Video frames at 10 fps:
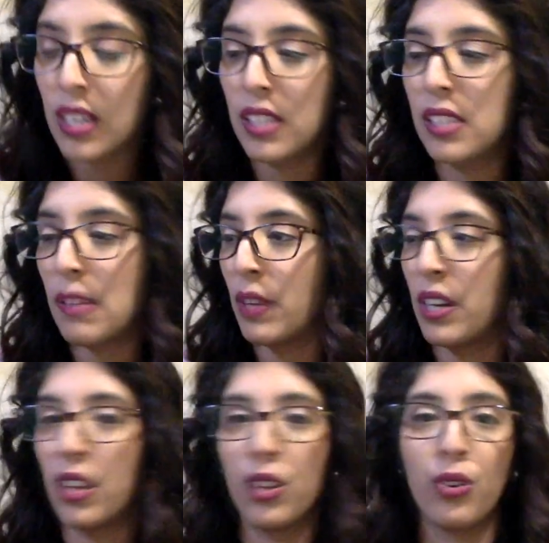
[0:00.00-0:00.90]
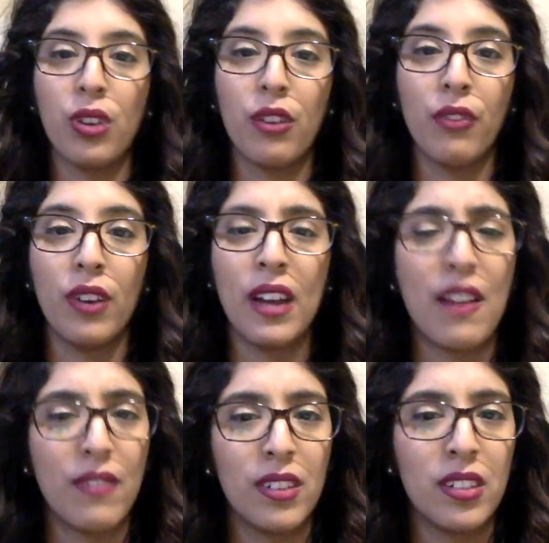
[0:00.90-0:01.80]
It's something a little different. I
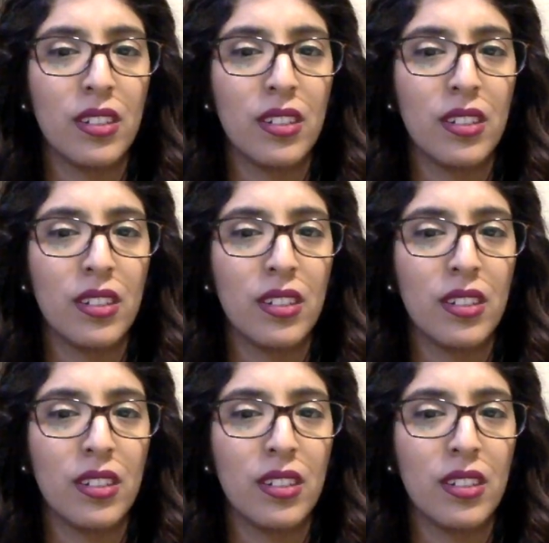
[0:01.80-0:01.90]
haven't,